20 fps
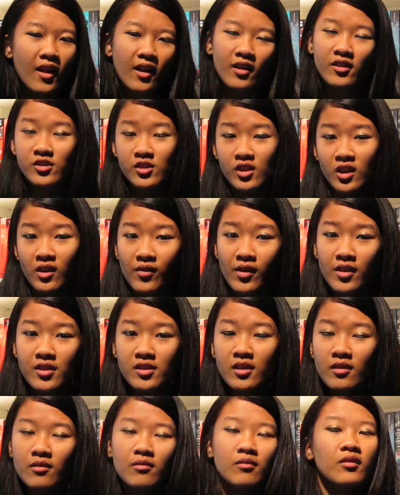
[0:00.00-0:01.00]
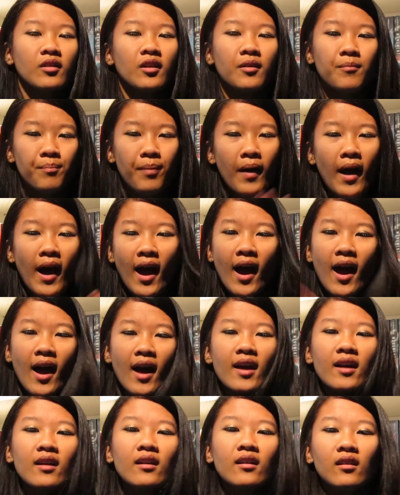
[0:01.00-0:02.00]
and I'll see you very soon.
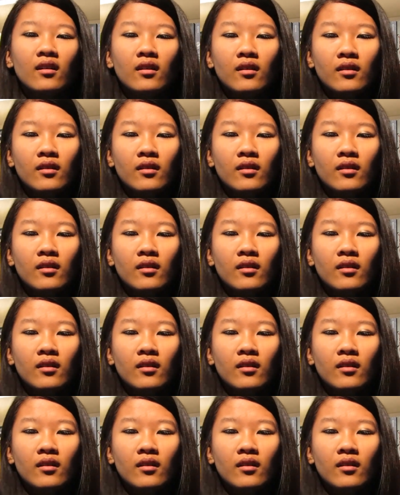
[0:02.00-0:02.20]
Goodbye!